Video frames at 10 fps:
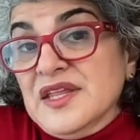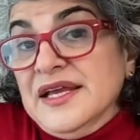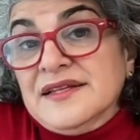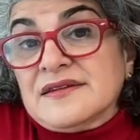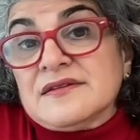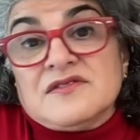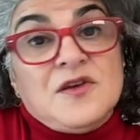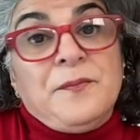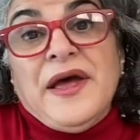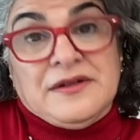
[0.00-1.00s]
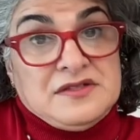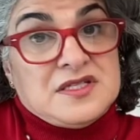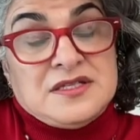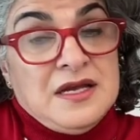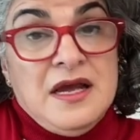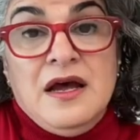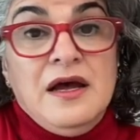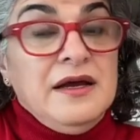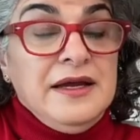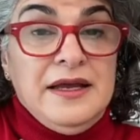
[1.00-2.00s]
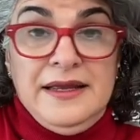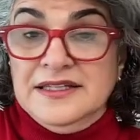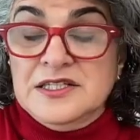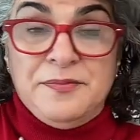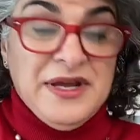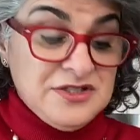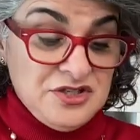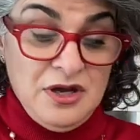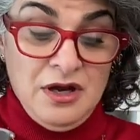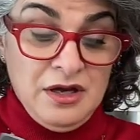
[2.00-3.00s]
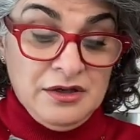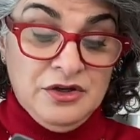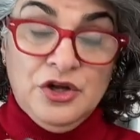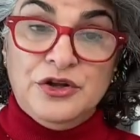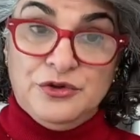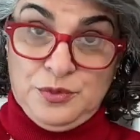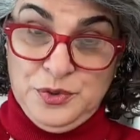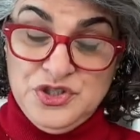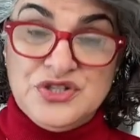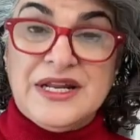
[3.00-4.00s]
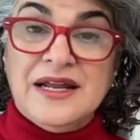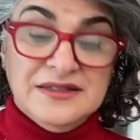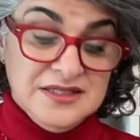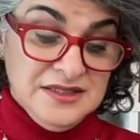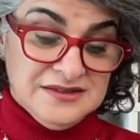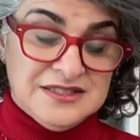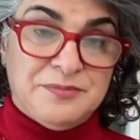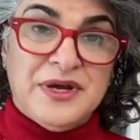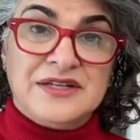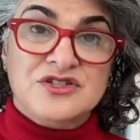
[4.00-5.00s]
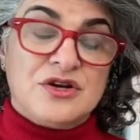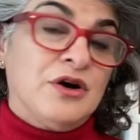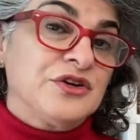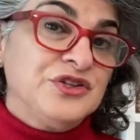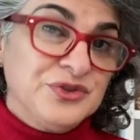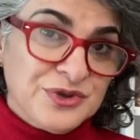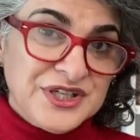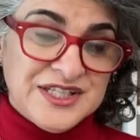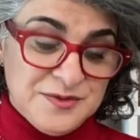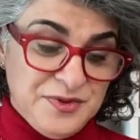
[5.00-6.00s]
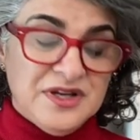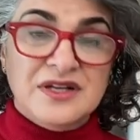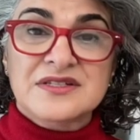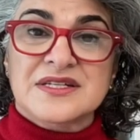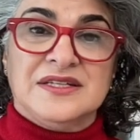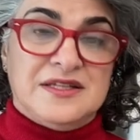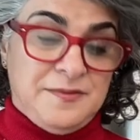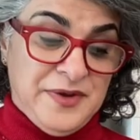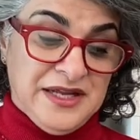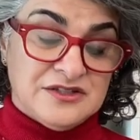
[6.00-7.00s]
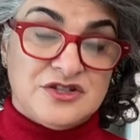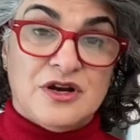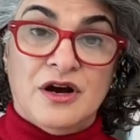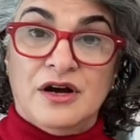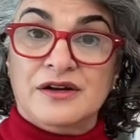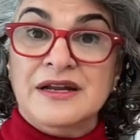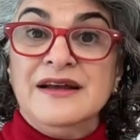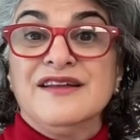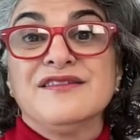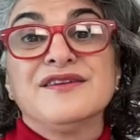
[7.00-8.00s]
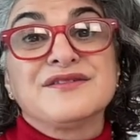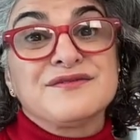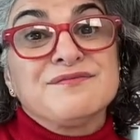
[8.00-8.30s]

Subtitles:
It depends. It depends on your personality, it depends on your experience, it depends on the